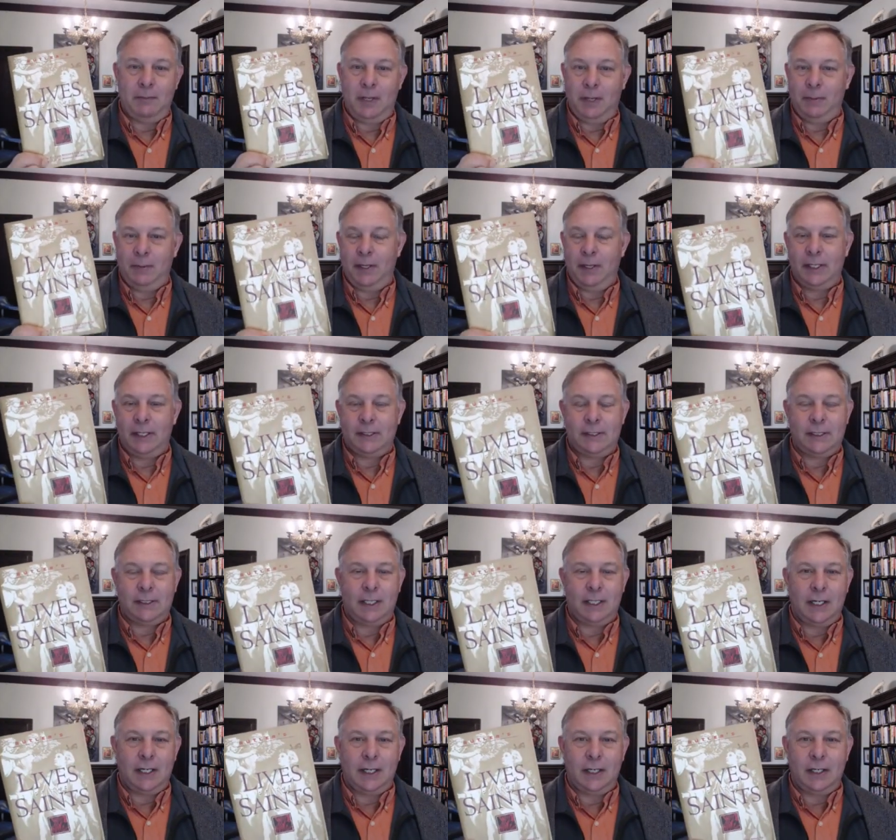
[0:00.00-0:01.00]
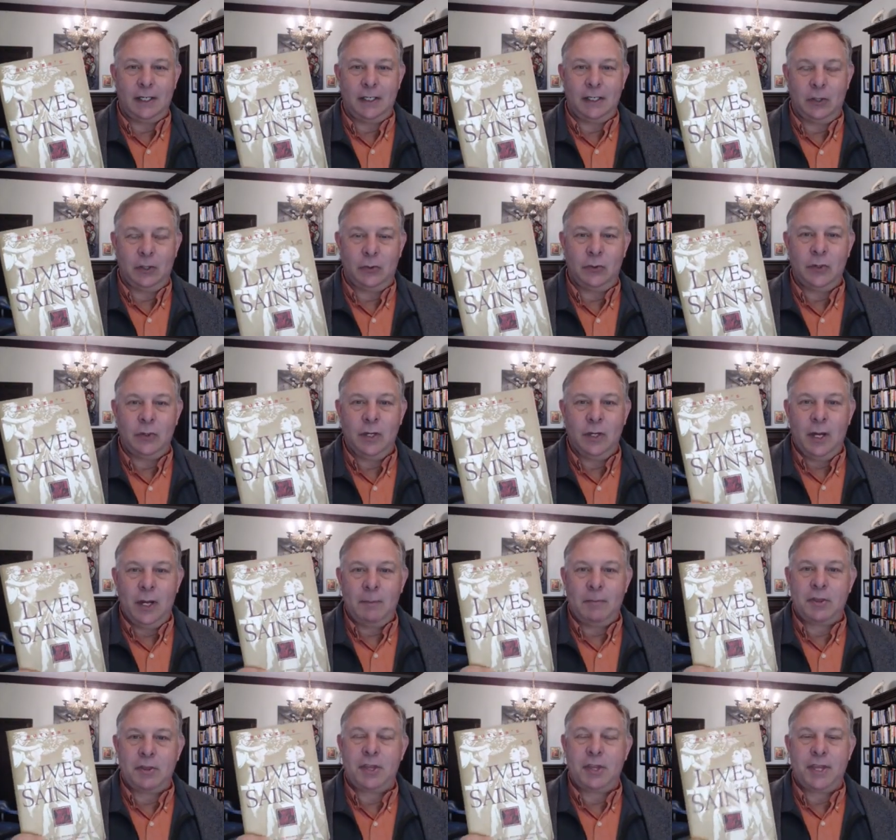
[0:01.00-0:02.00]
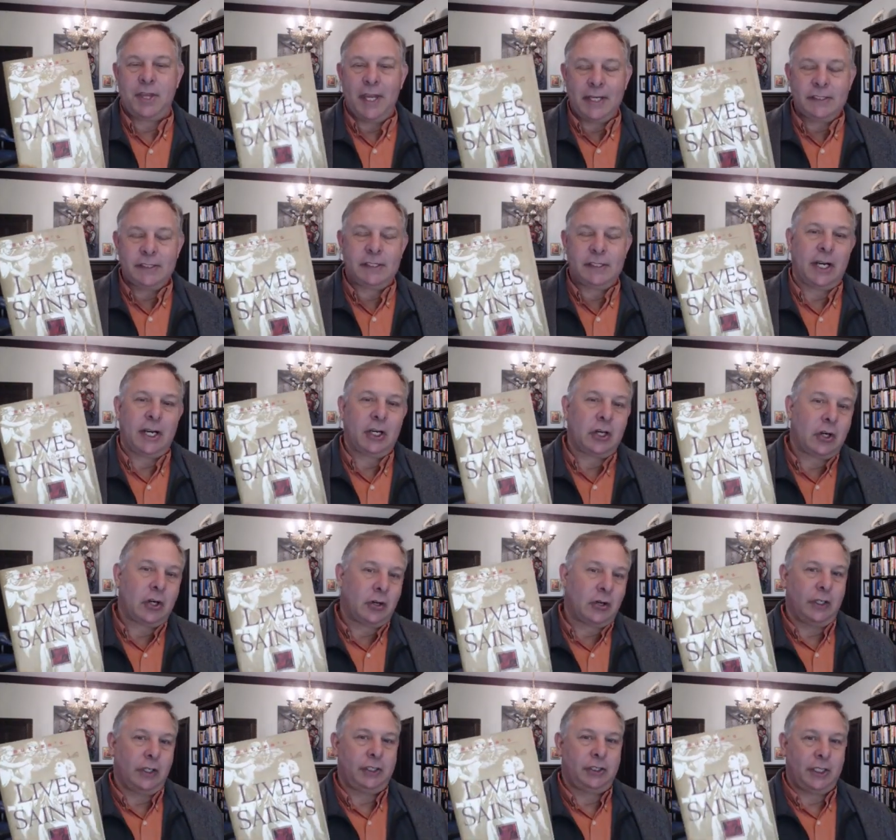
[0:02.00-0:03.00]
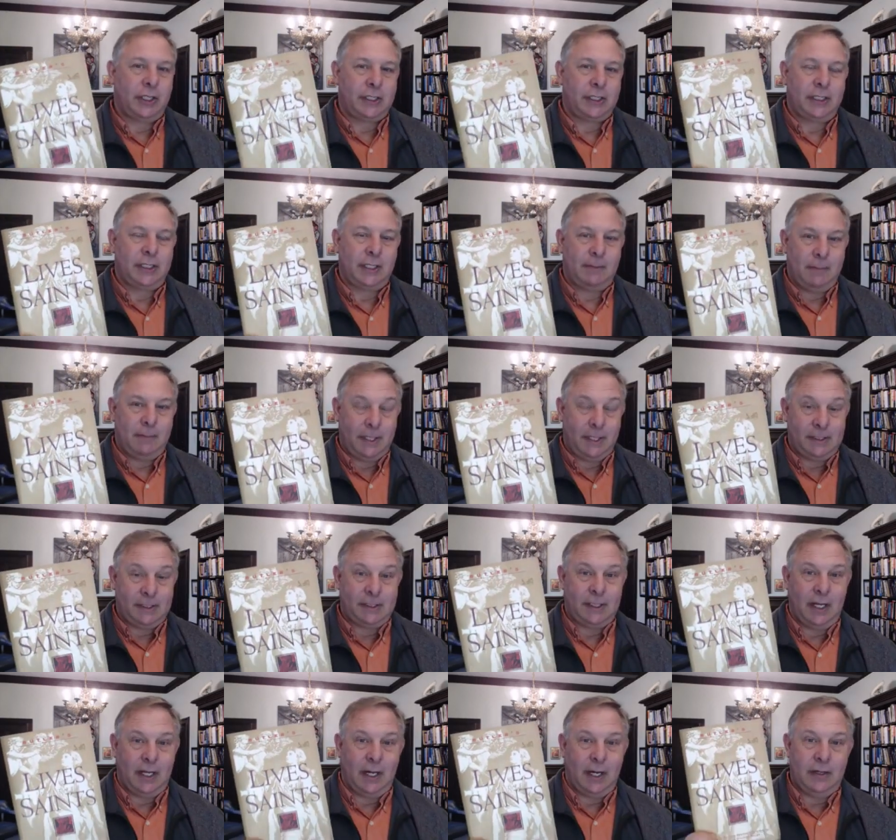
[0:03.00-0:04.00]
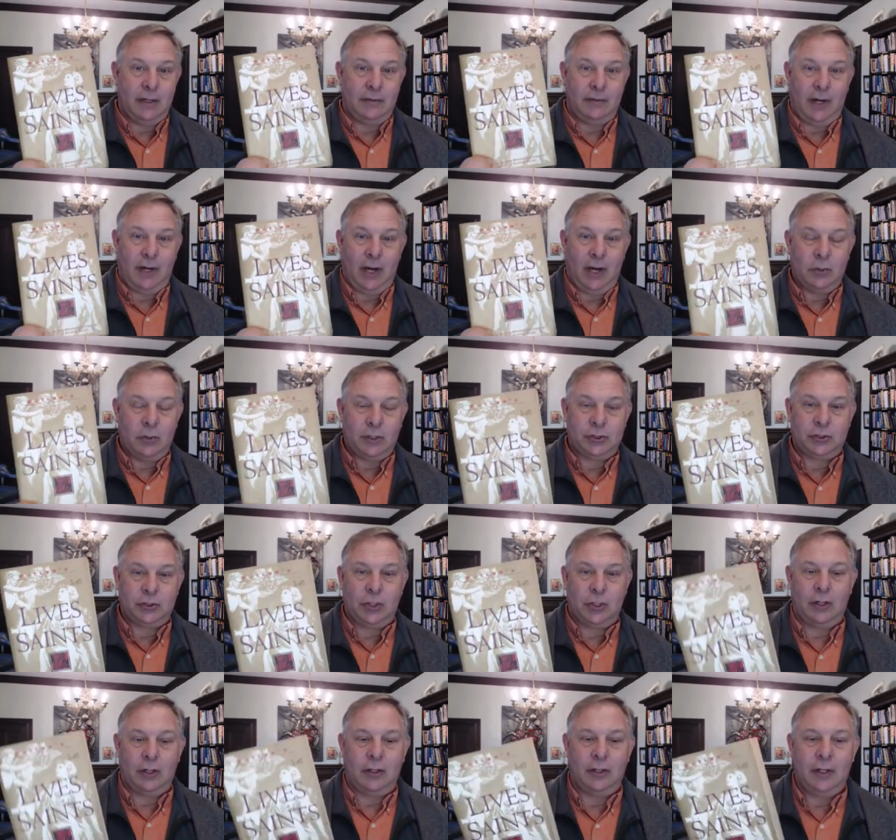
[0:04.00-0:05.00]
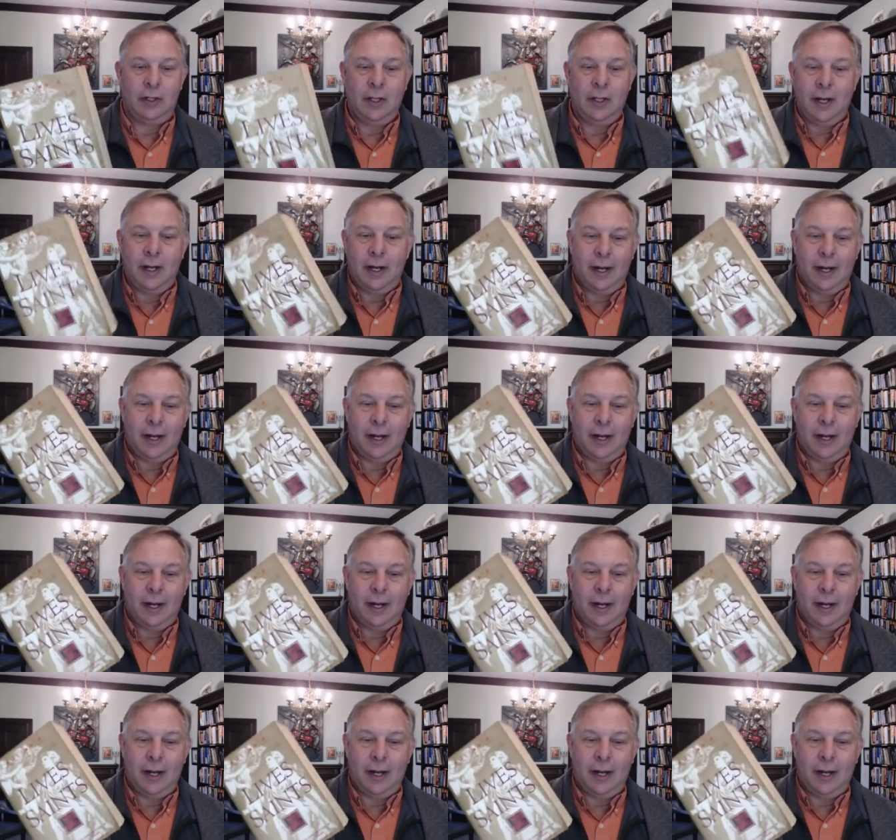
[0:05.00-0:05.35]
Maybe it's but the things that encourage us in the midst of our struggle.